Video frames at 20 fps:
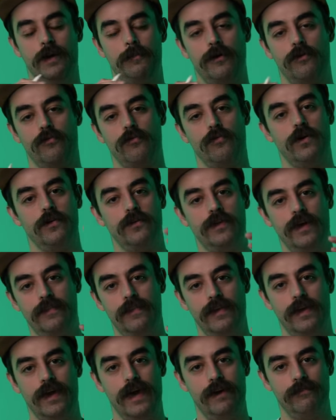I'm gonna
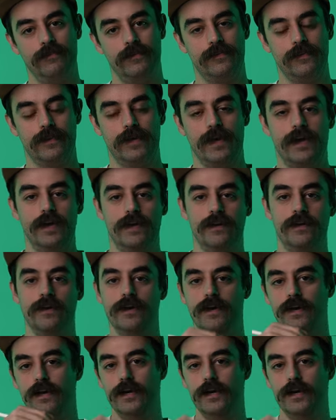rotate the canvas again,